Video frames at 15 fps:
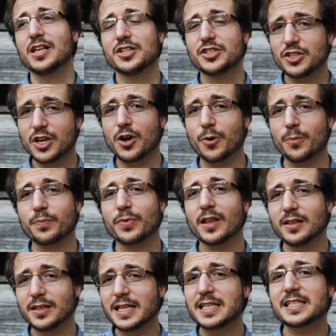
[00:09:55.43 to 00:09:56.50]
So
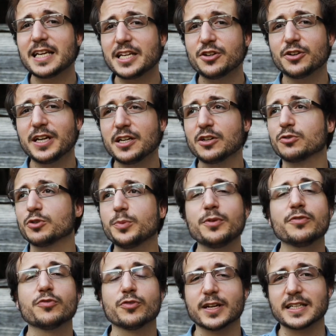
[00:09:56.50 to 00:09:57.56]
let's say you're in a group
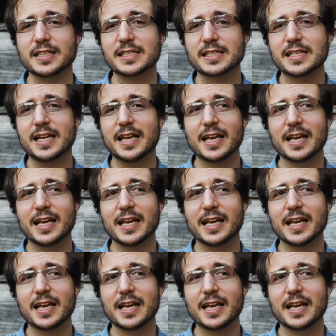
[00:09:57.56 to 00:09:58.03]
of friends